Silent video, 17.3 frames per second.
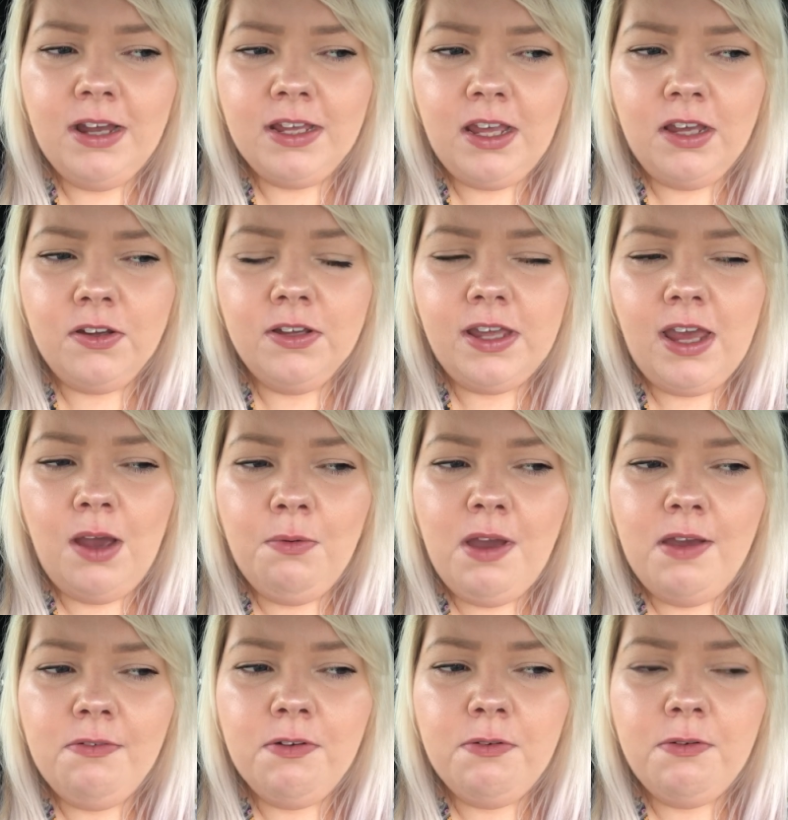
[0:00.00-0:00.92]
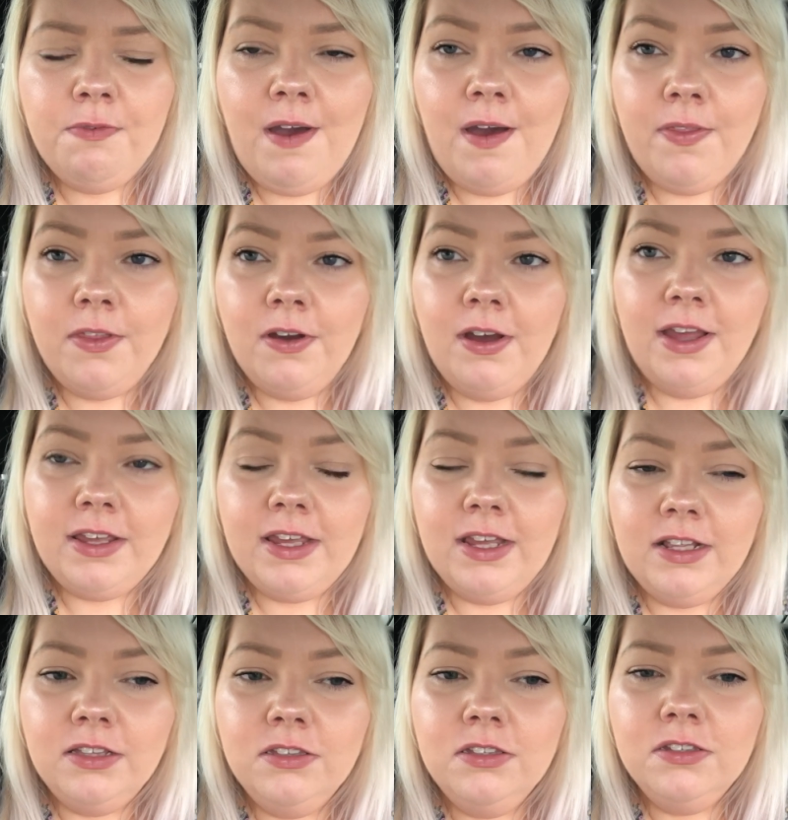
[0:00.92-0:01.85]
Like, I could get away with it without the
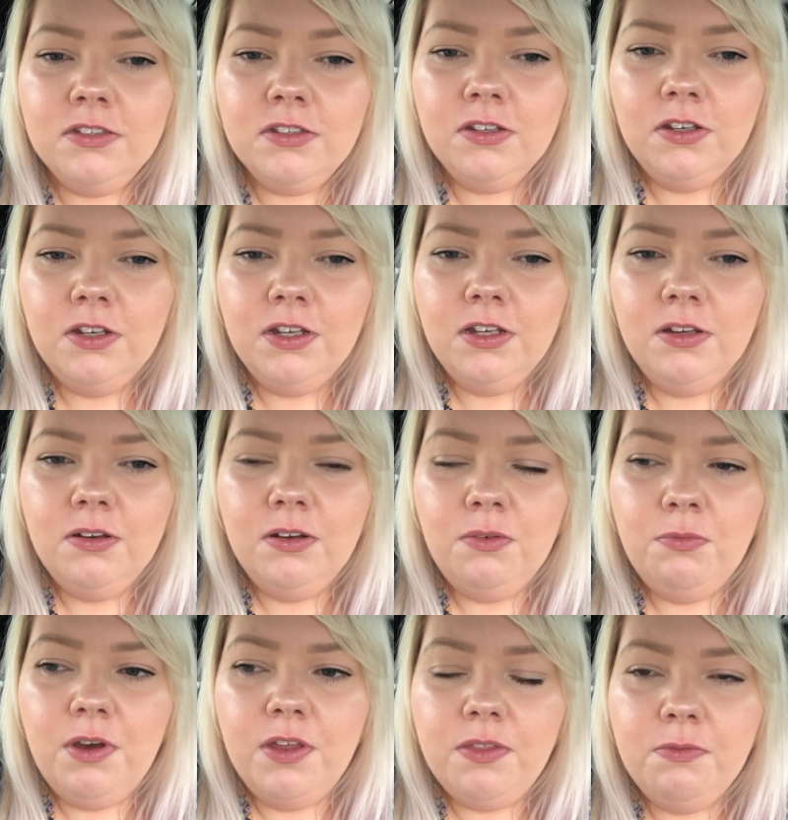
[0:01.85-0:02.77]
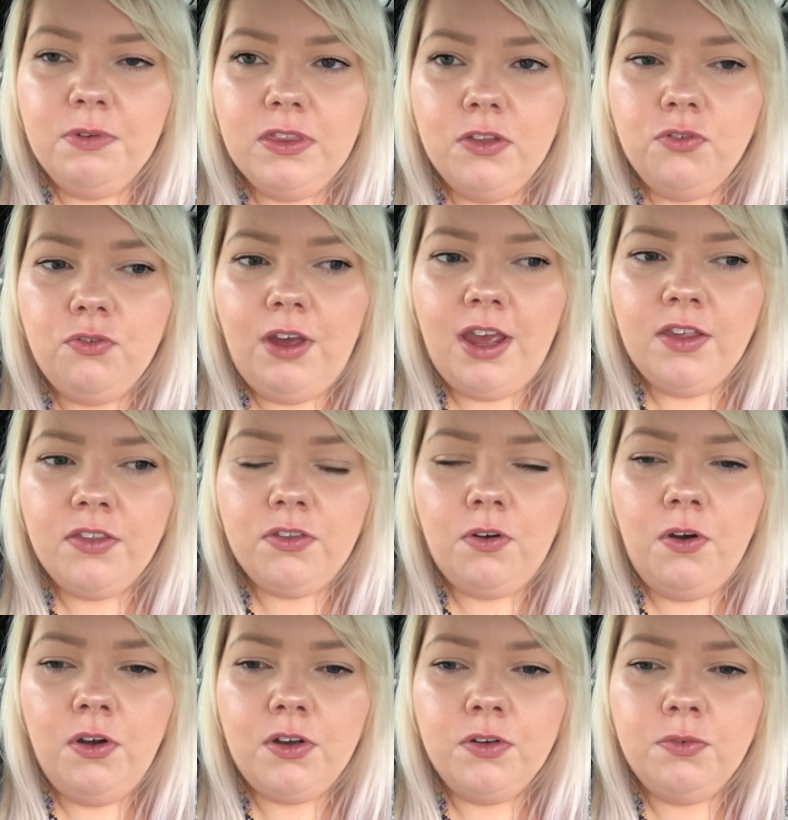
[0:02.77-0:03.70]
leggings and wear them with the dress,
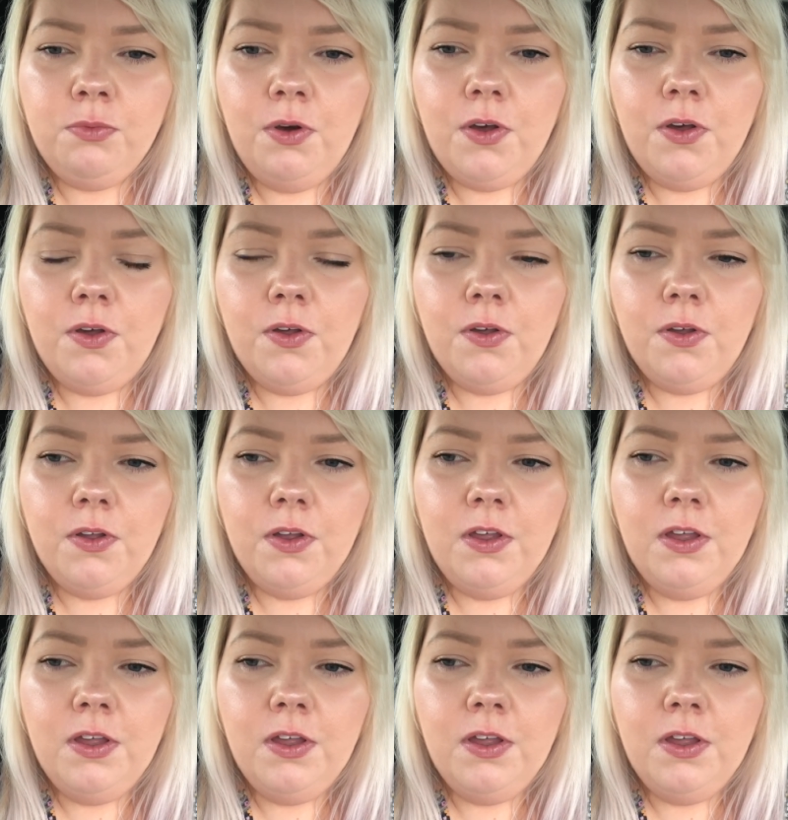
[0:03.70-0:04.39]
or I could wear